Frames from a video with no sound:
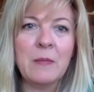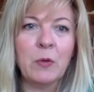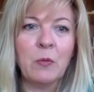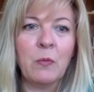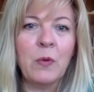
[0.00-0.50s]

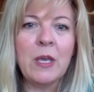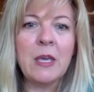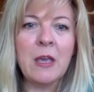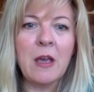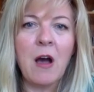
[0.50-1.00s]

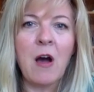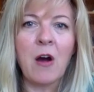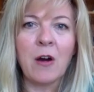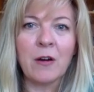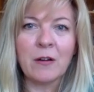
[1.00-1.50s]
we
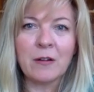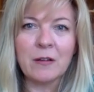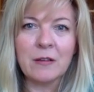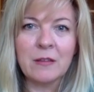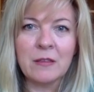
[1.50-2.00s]
are
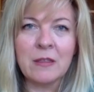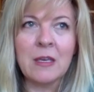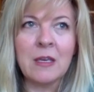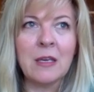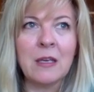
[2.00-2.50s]

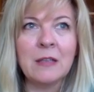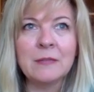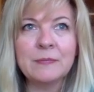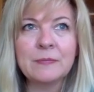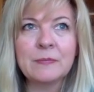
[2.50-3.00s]
the
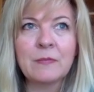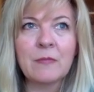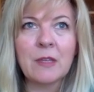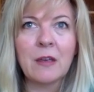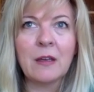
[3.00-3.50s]

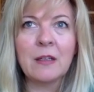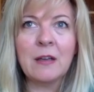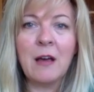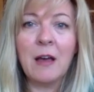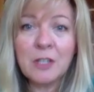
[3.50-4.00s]

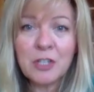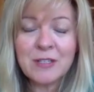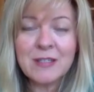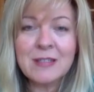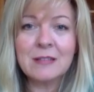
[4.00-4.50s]

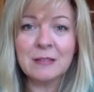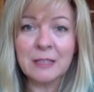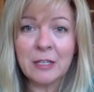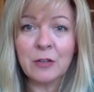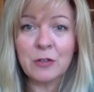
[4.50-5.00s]
conscious
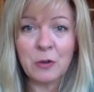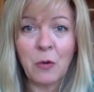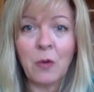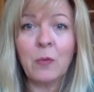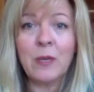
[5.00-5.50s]
leaders,
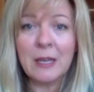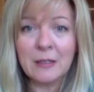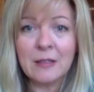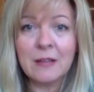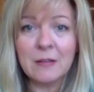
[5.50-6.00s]
or we
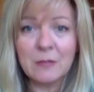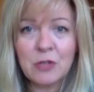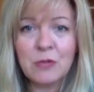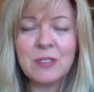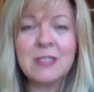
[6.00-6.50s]
can
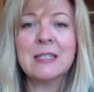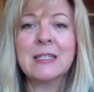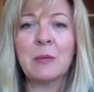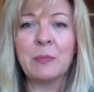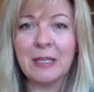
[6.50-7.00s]
choose to
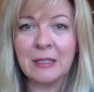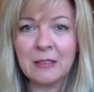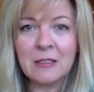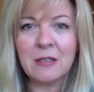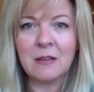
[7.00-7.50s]
step
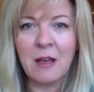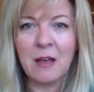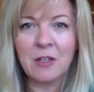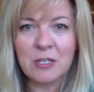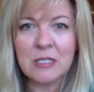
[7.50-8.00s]
into
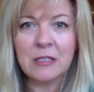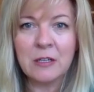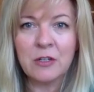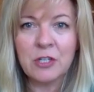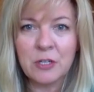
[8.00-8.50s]
conscious
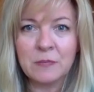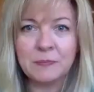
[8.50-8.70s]
leadership